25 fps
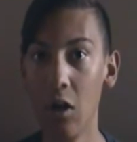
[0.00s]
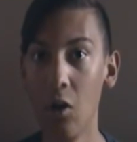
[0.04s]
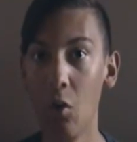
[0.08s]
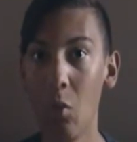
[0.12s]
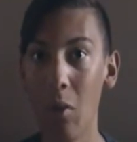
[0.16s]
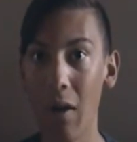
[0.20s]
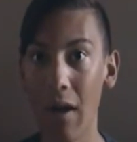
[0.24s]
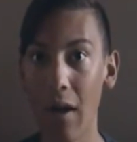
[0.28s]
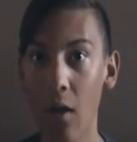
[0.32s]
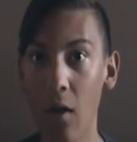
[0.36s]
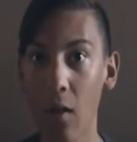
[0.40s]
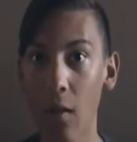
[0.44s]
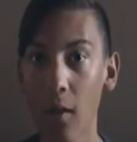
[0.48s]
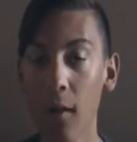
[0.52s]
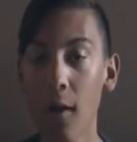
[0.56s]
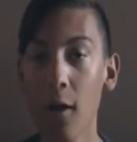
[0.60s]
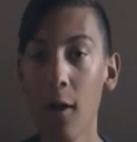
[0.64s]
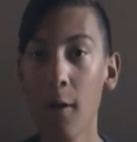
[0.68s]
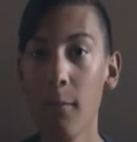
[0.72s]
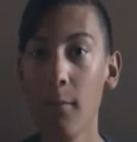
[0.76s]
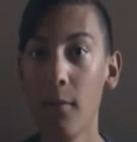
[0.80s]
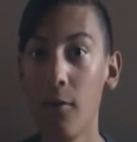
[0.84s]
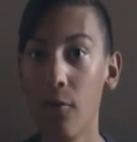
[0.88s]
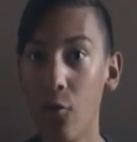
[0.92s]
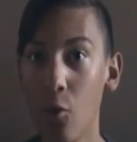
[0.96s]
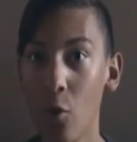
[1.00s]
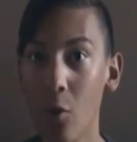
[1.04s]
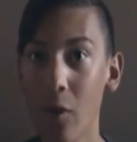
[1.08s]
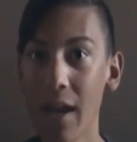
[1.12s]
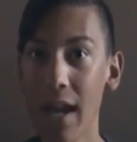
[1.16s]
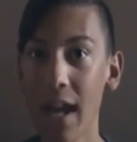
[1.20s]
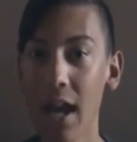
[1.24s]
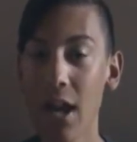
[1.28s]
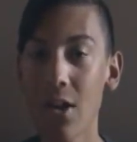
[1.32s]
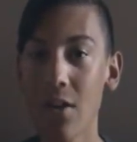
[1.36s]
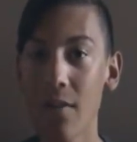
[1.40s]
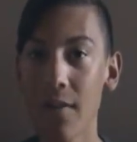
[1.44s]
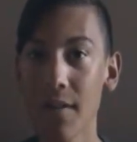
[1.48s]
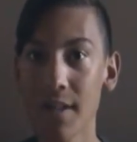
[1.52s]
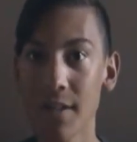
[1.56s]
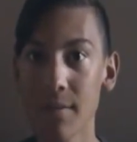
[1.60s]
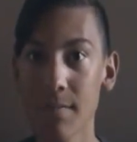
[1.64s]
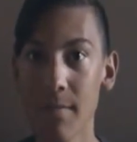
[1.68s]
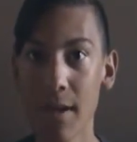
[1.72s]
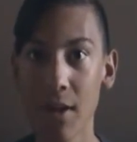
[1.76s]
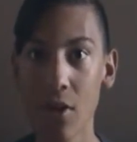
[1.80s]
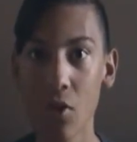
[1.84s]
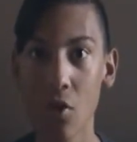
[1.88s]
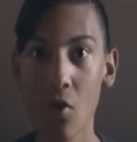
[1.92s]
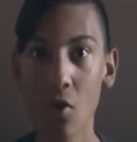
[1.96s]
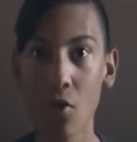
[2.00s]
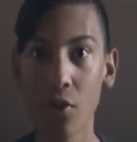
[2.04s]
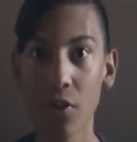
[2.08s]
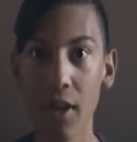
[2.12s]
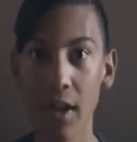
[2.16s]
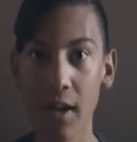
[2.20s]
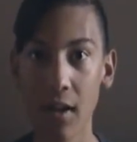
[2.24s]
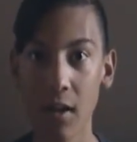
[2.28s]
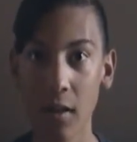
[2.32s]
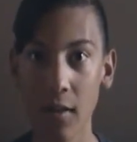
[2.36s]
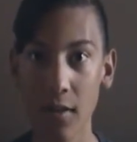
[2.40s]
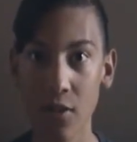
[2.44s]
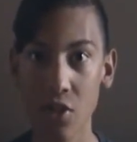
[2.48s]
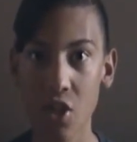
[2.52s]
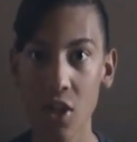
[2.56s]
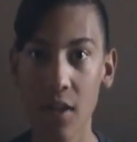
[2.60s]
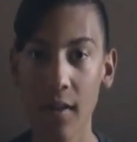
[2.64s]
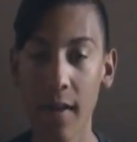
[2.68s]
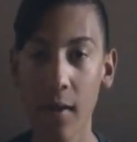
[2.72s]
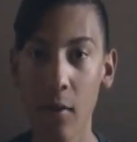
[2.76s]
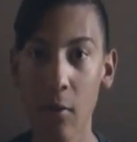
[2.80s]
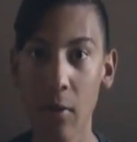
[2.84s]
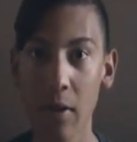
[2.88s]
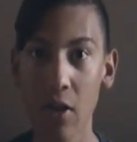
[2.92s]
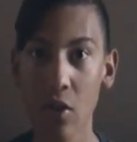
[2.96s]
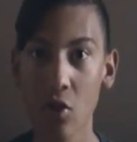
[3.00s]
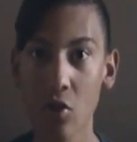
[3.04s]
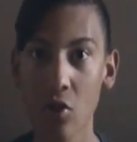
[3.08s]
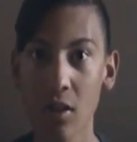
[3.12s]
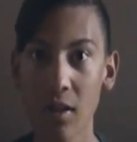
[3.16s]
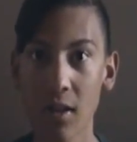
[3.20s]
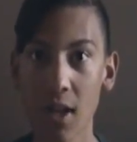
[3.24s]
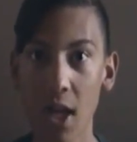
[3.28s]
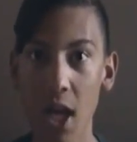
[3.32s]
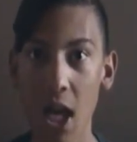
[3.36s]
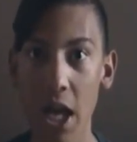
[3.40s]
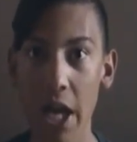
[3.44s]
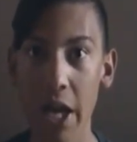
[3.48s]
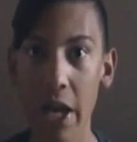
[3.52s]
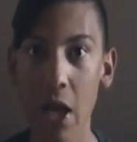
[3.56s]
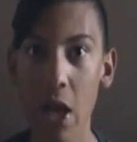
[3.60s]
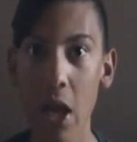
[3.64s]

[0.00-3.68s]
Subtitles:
Well, before we had all this medical technology like we do today,